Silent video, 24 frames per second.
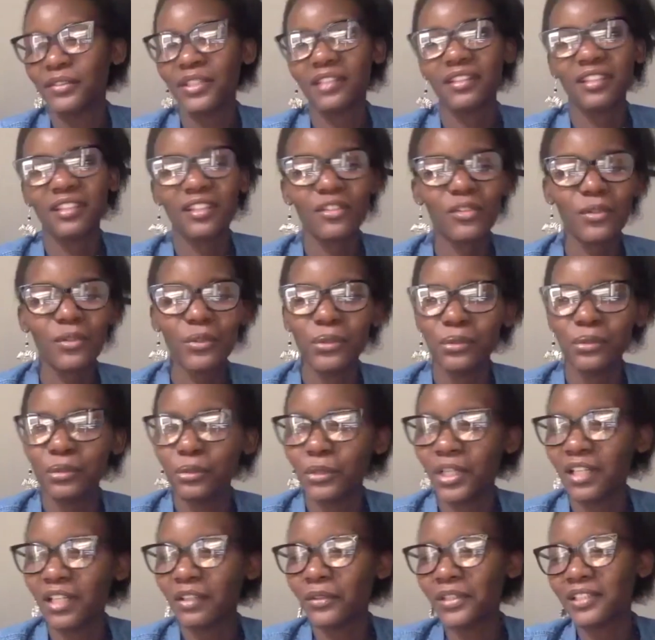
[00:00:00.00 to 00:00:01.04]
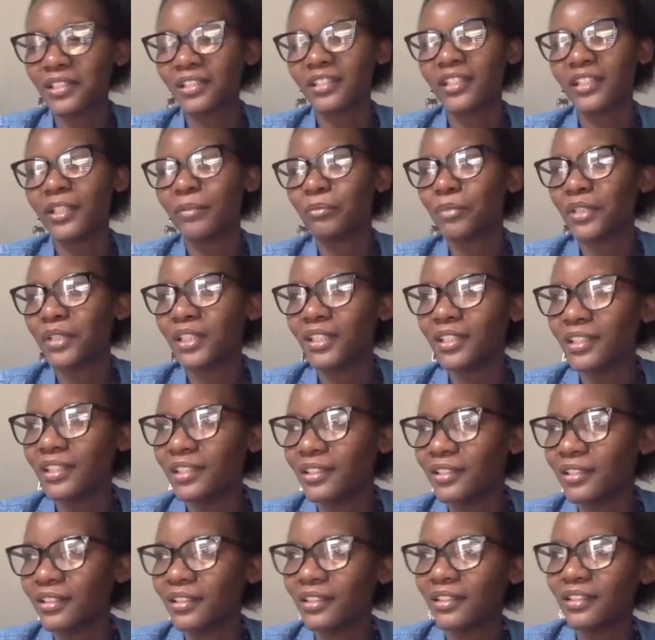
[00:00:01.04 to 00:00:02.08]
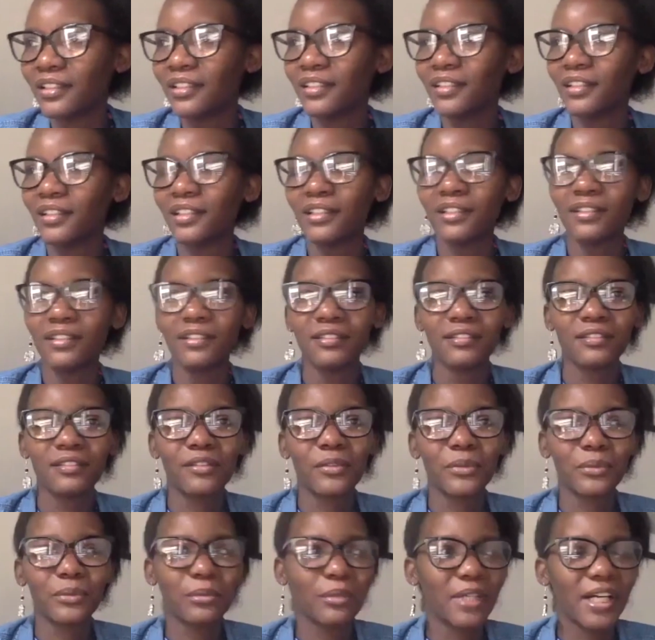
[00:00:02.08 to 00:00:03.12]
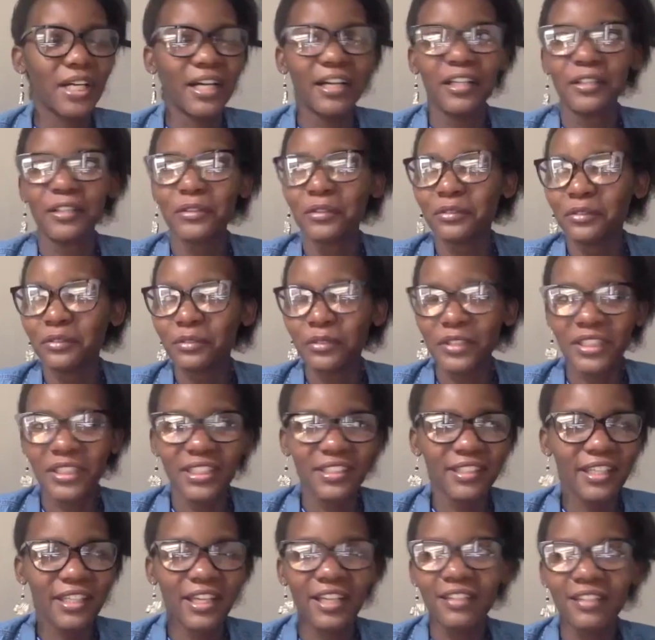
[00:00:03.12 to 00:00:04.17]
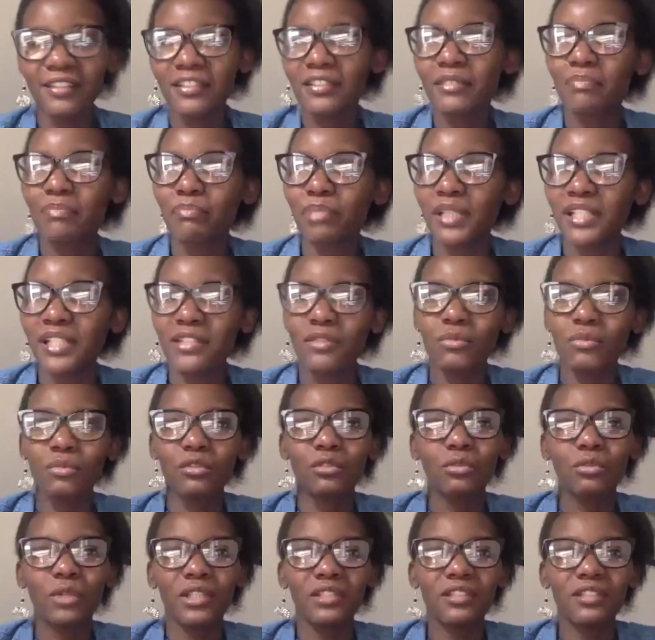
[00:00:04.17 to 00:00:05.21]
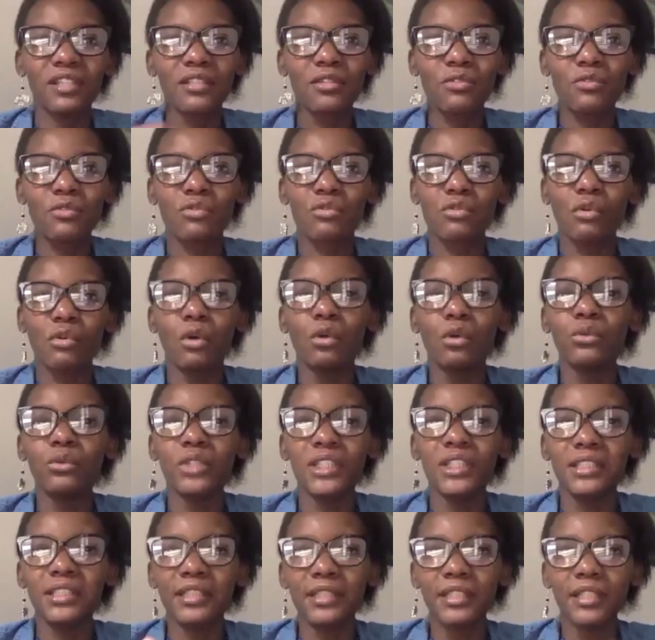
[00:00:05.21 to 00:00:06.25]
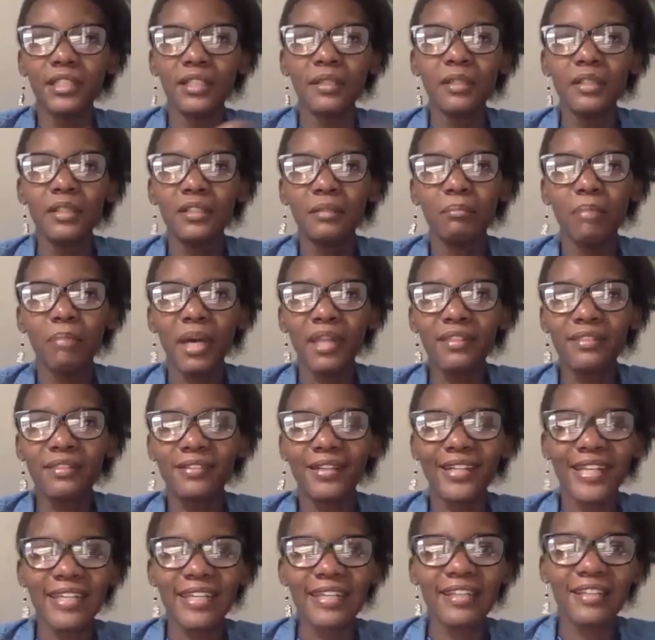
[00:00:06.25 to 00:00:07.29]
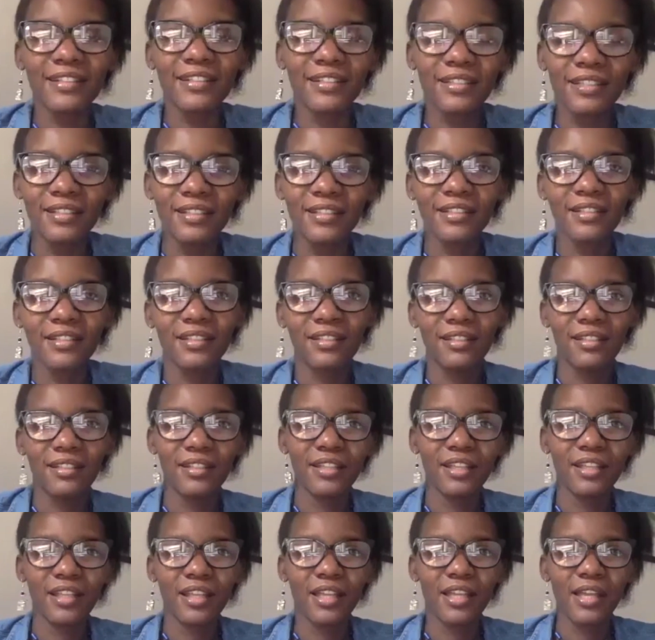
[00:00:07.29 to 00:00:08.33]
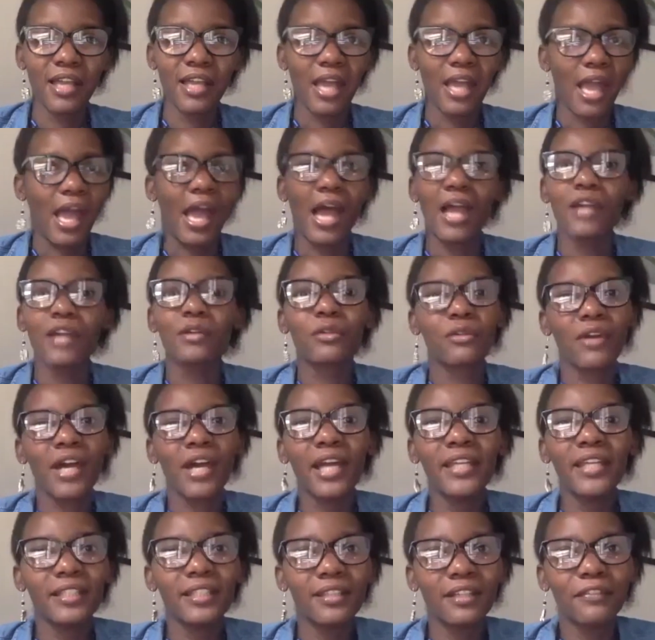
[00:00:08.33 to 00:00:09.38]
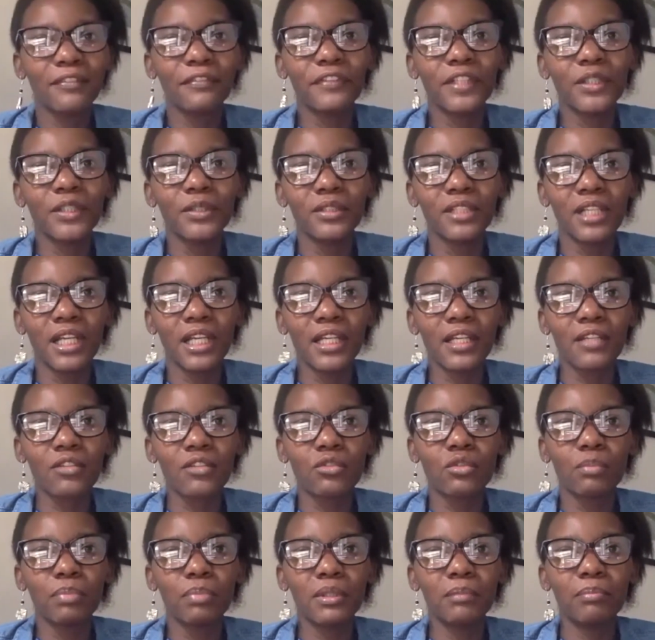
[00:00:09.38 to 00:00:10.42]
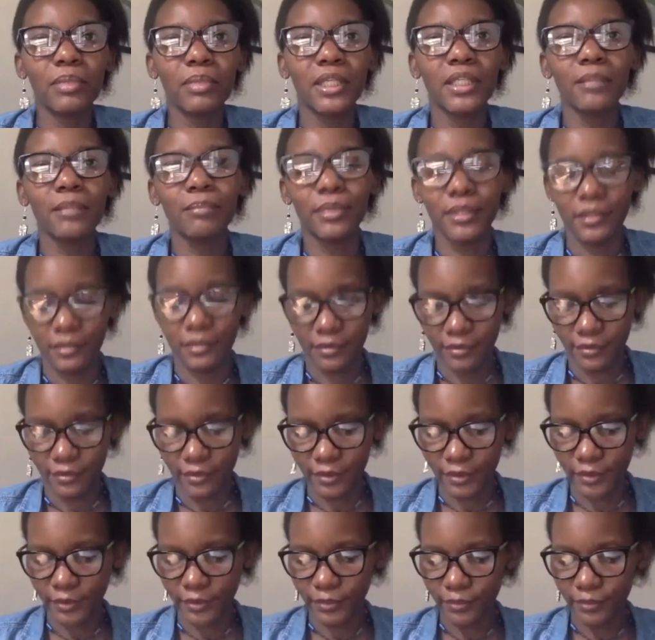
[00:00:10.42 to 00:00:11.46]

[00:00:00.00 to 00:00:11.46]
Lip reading: I look at their school while I was sleeping. Were hungry. They had these plates which were just sewn by thread. I cried in the field like a stupid baby.